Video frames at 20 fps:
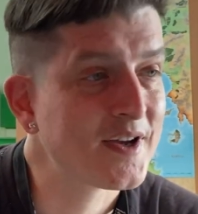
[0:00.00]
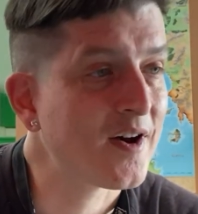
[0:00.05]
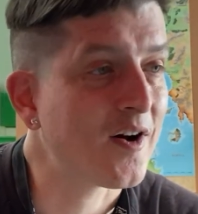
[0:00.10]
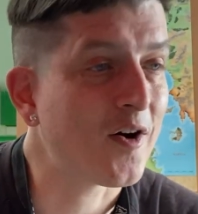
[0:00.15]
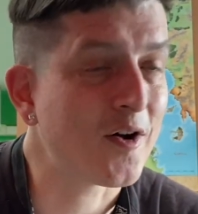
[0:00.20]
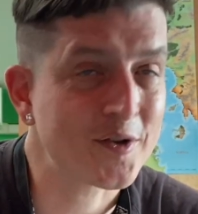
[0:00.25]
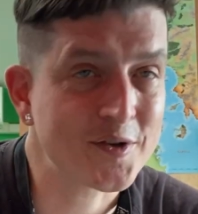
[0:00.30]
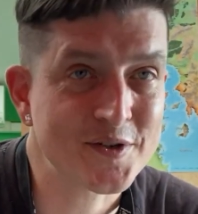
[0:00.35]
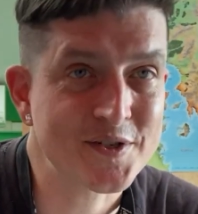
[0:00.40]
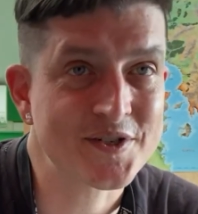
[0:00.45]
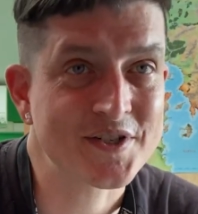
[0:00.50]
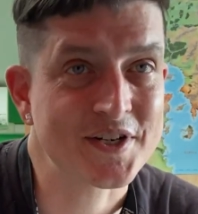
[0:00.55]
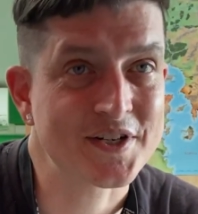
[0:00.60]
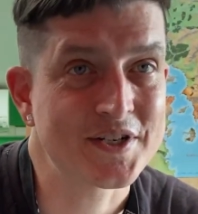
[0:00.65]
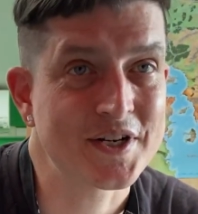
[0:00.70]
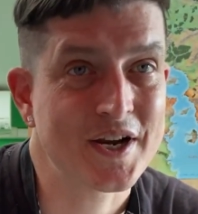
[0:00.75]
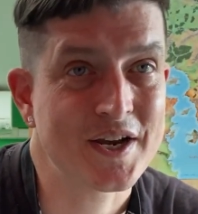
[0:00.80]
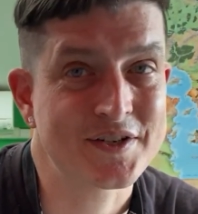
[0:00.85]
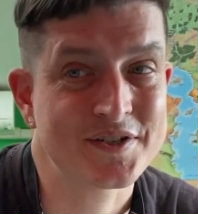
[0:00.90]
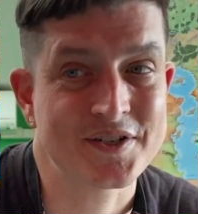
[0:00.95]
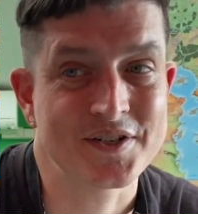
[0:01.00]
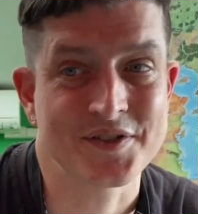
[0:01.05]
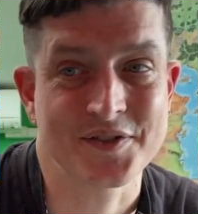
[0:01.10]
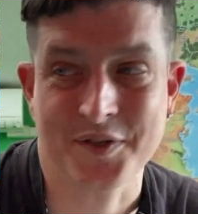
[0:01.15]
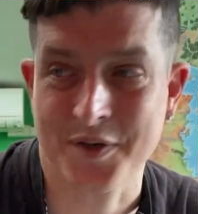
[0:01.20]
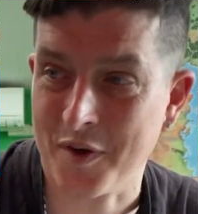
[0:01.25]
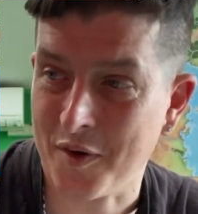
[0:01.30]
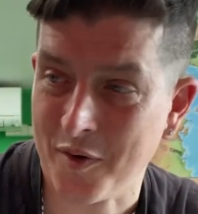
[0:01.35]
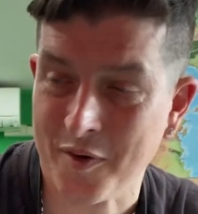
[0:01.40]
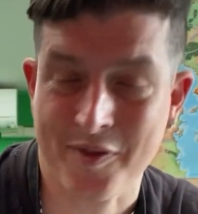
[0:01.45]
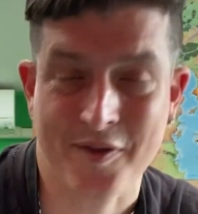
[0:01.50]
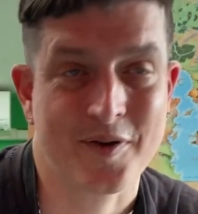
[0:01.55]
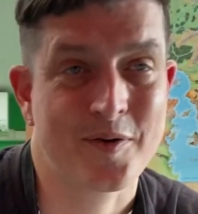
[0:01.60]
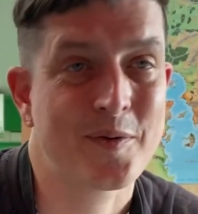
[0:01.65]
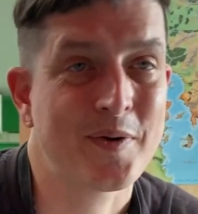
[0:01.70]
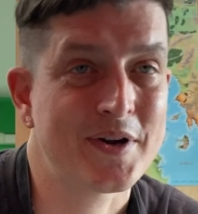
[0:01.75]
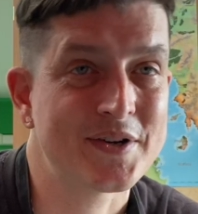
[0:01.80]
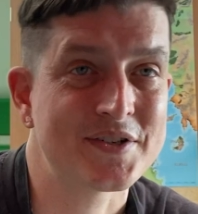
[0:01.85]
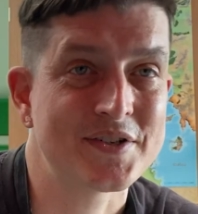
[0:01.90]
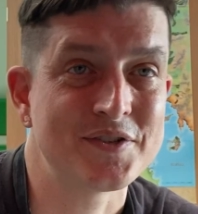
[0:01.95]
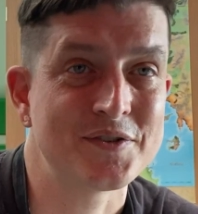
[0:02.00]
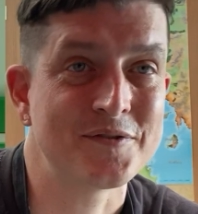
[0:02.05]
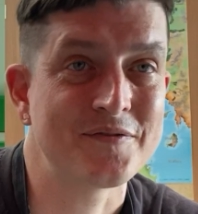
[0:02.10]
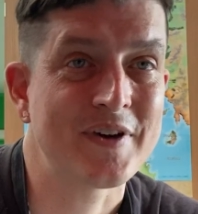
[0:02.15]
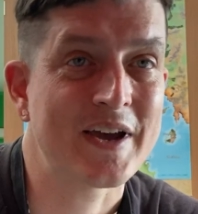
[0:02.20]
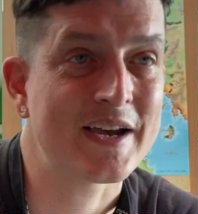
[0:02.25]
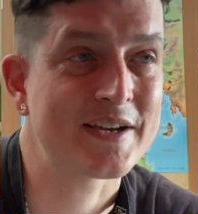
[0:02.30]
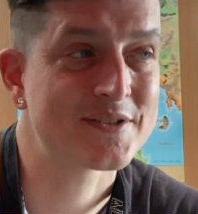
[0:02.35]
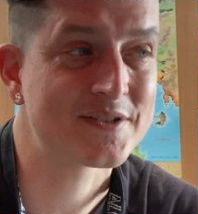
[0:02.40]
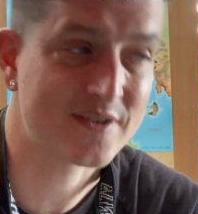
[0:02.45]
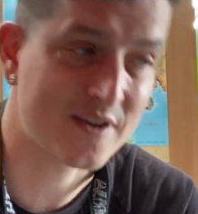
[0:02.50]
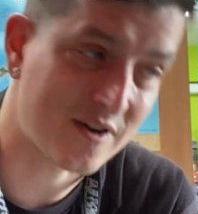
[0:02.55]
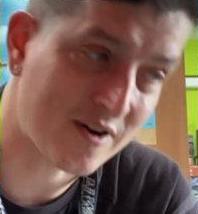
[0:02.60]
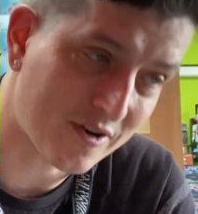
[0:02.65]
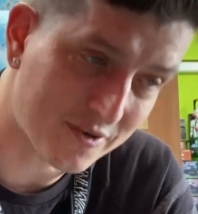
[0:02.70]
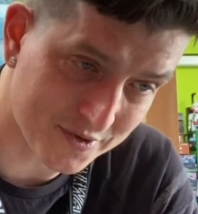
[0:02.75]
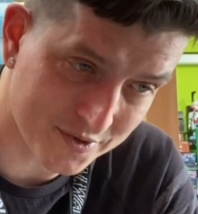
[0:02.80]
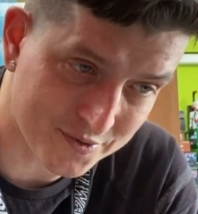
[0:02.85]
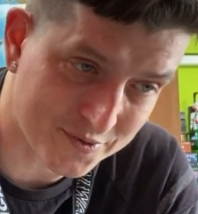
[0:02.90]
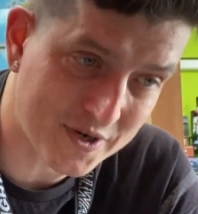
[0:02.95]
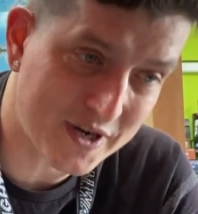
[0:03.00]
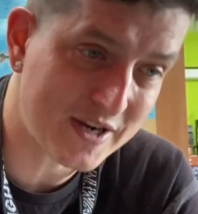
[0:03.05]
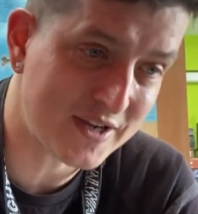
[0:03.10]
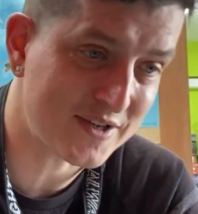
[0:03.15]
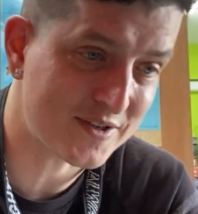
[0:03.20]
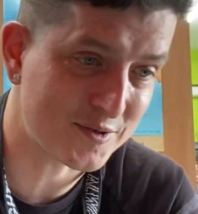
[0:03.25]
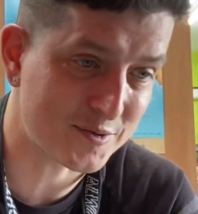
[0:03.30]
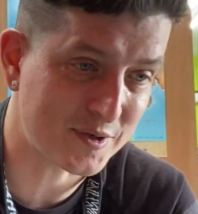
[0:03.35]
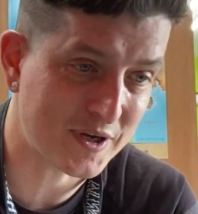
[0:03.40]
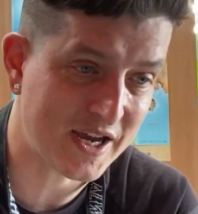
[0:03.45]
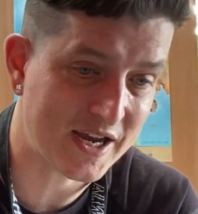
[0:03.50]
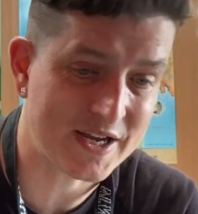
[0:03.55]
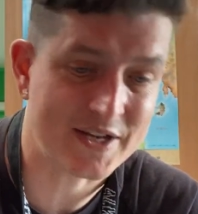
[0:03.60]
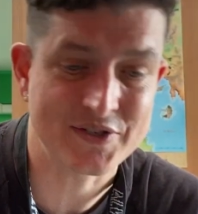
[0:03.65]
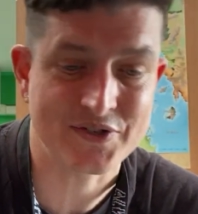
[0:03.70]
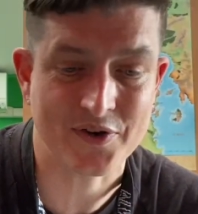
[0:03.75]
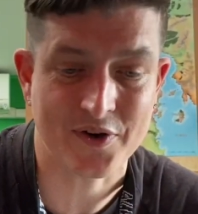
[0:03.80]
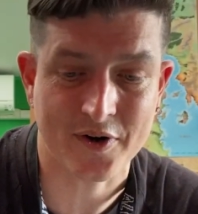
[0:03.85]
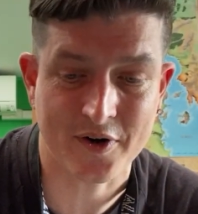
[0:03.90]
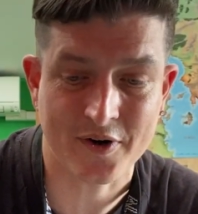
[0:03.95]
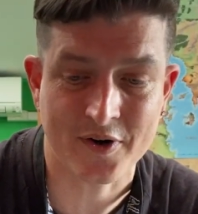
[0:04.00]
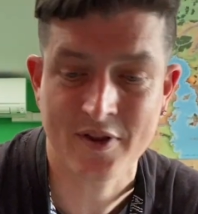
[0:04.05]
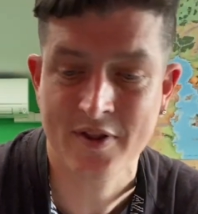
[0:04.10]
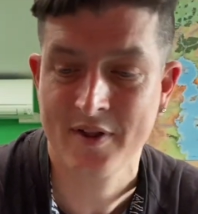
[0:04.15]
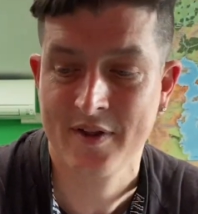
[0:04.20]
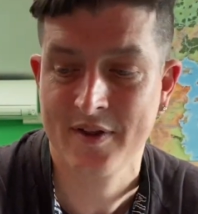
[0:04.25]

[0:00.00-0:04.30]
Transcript: all your suggestions, and all the questions you've asked. They are great. You guys are